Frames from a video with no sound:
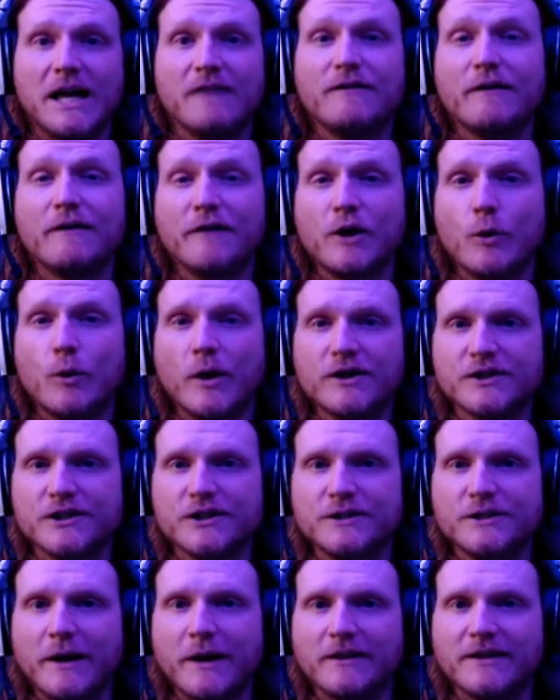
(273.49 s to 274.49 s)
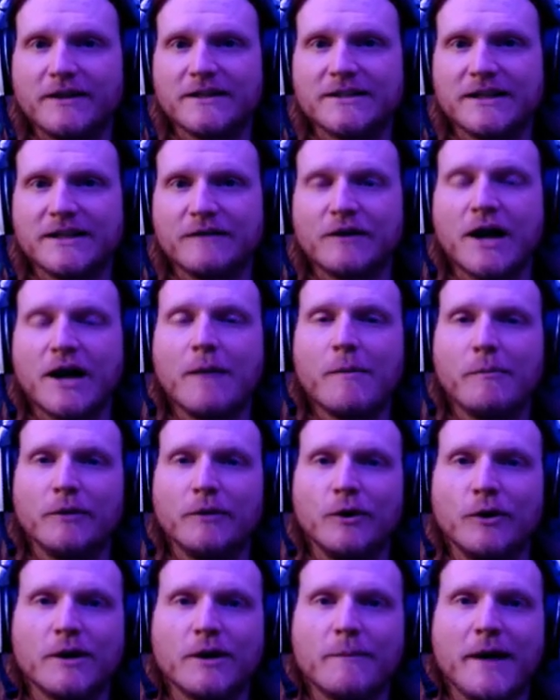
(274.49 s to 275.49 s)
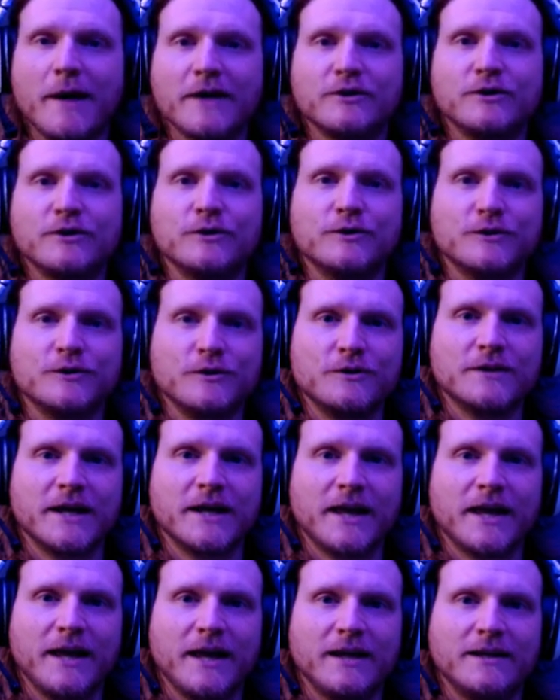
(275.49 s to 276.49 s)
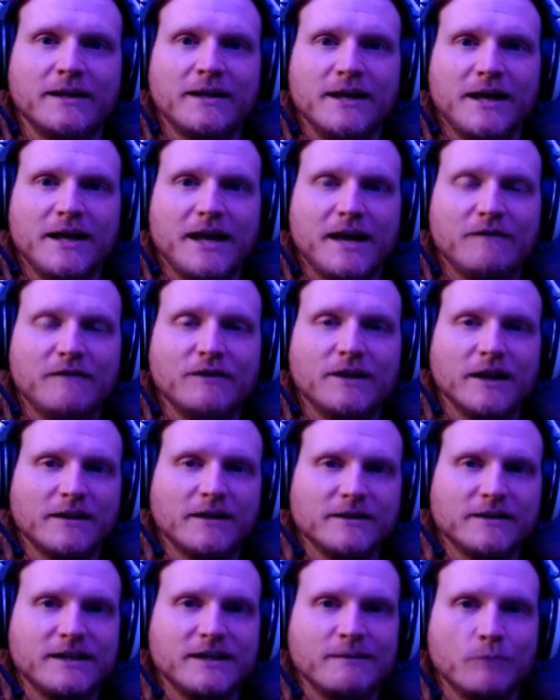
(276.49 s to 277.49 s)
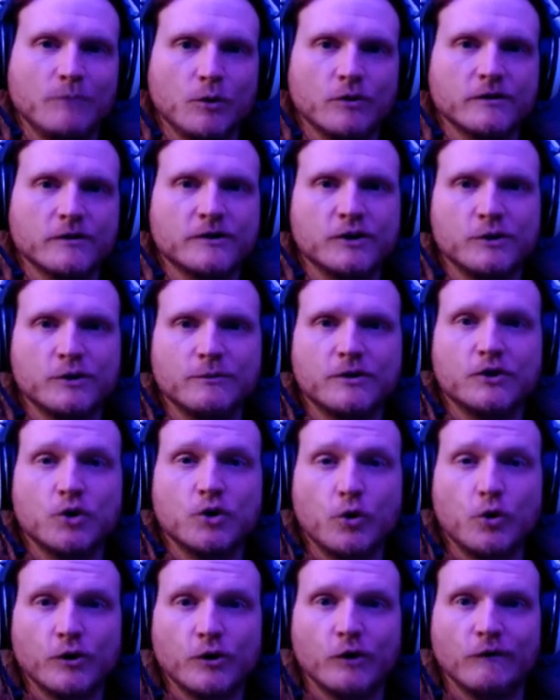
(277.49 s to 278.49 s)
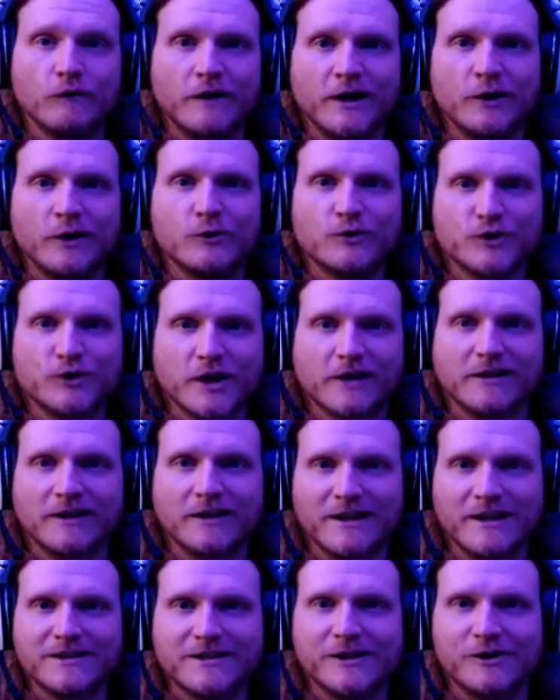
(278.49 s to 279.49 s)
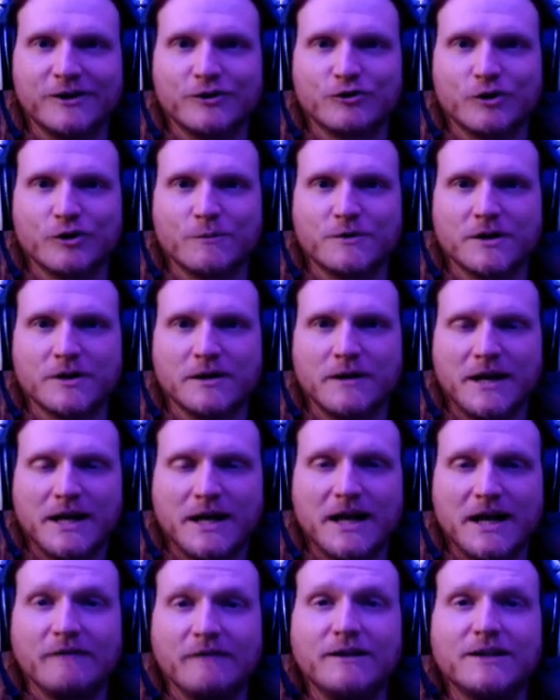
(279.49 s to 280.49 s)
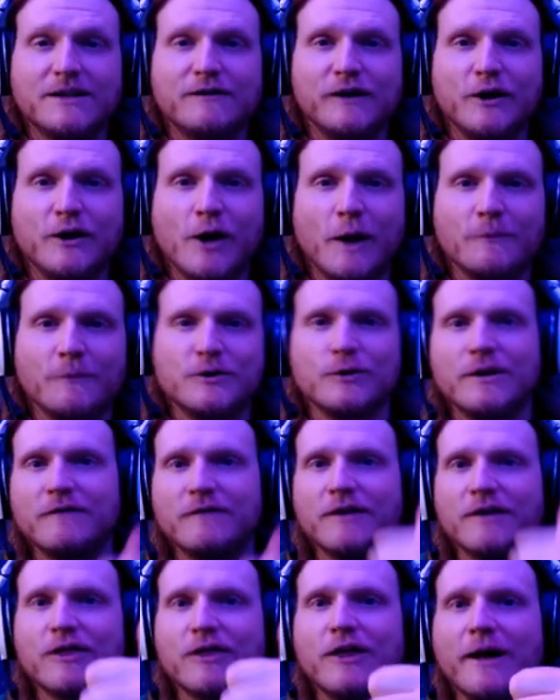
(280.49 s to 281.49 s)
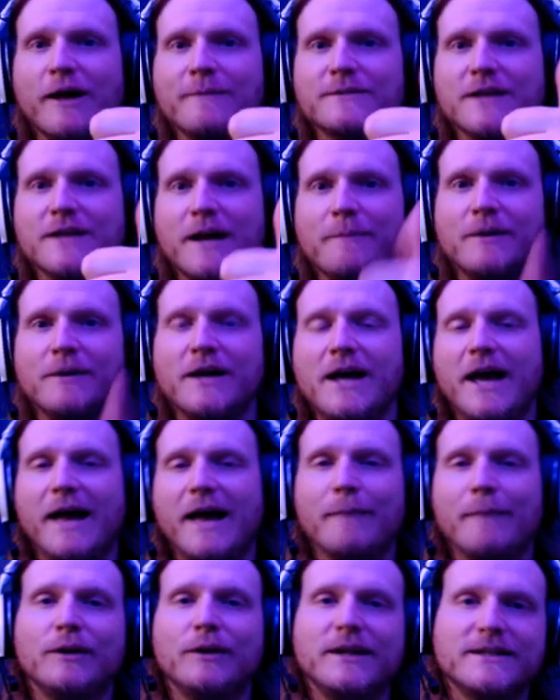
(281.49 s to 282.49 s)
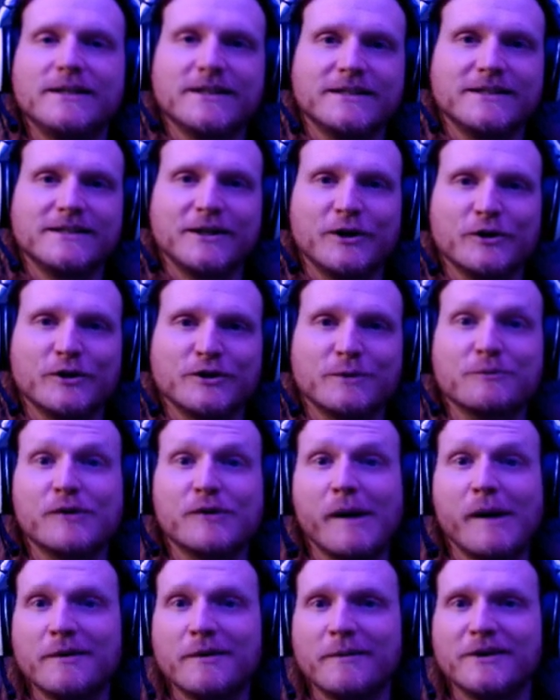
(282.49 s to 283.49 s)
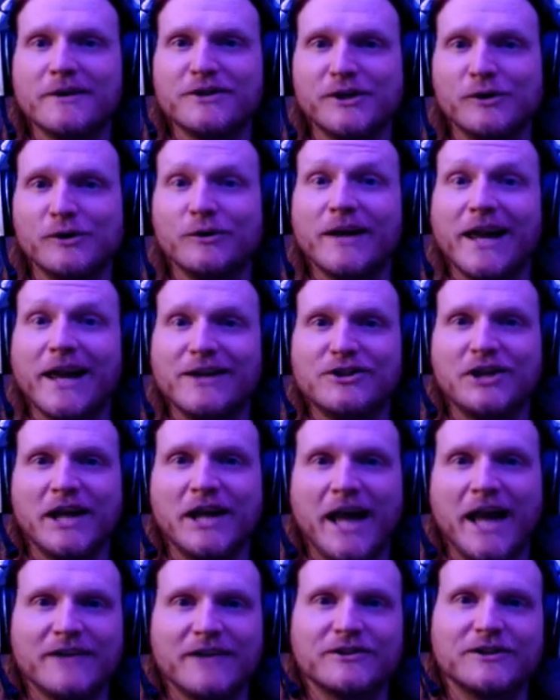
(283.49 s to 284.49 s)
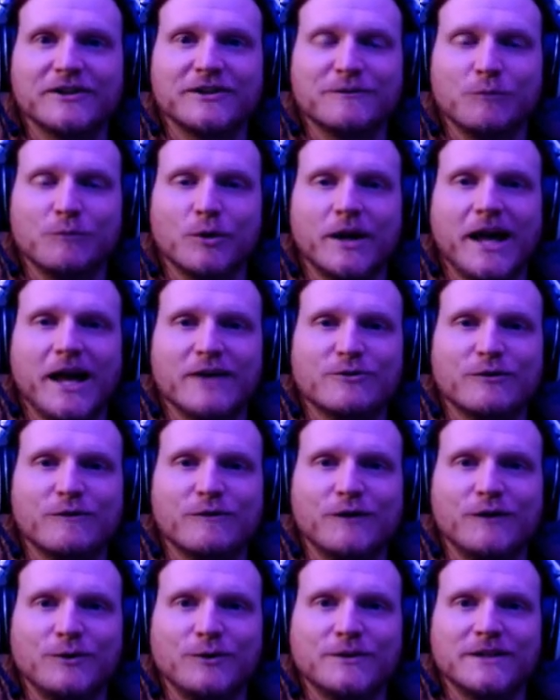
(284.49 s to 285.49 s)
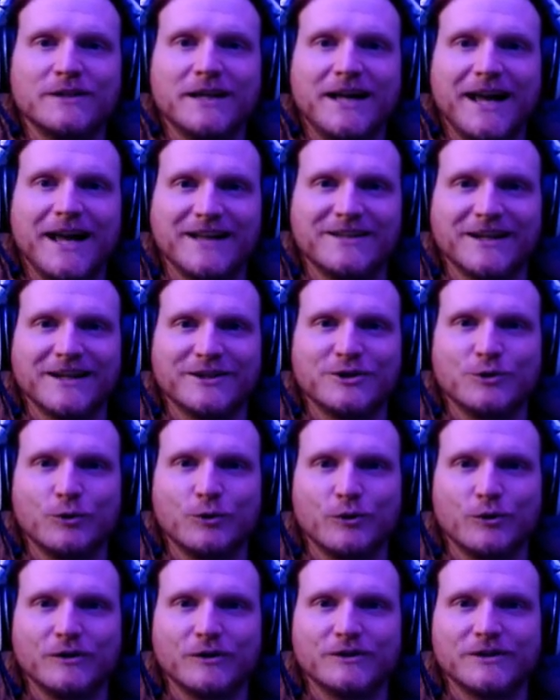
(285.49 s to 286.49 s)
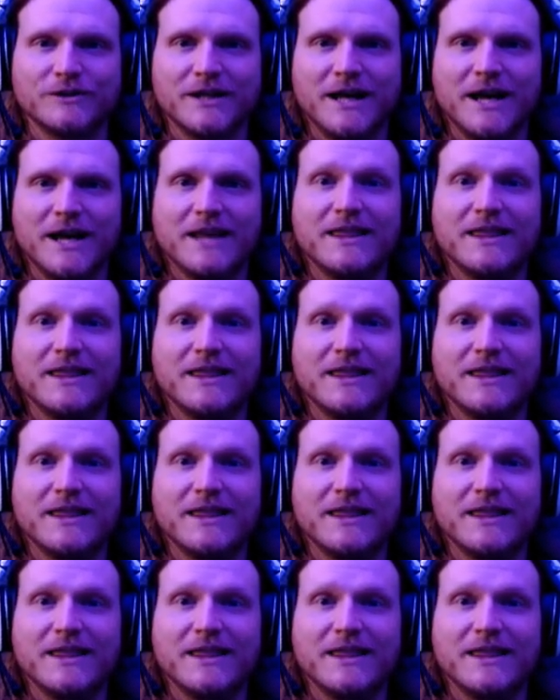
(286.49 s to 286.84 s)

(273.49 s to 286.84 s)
If you have any questions about this, leave a comment below. I'll get back to you as soon as I can. If you'd like to see more Zoom tutorial videos, check the links in the description. If this video helped you, give it a thumbs up, and please consider subscribing to my channel, Gauging Gadgets, for more gadget reviews and tech tutorials.